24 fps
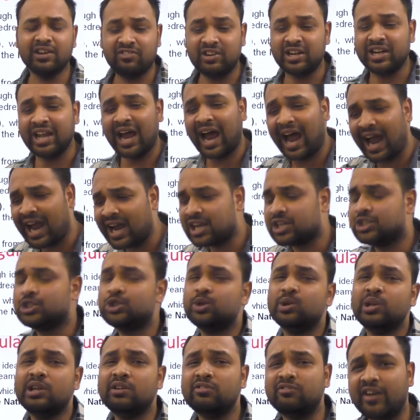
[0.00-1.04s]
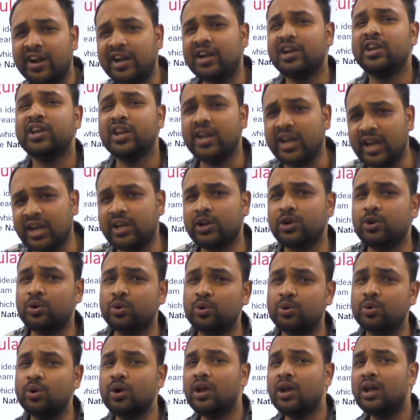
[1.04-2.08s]
if it actually went
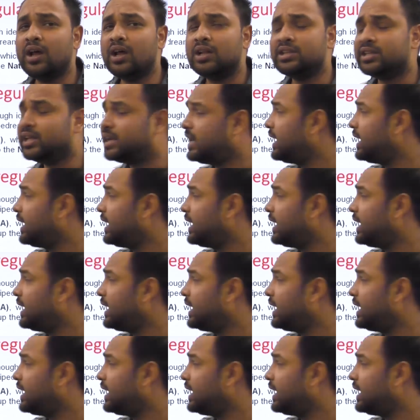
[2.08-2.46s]
into the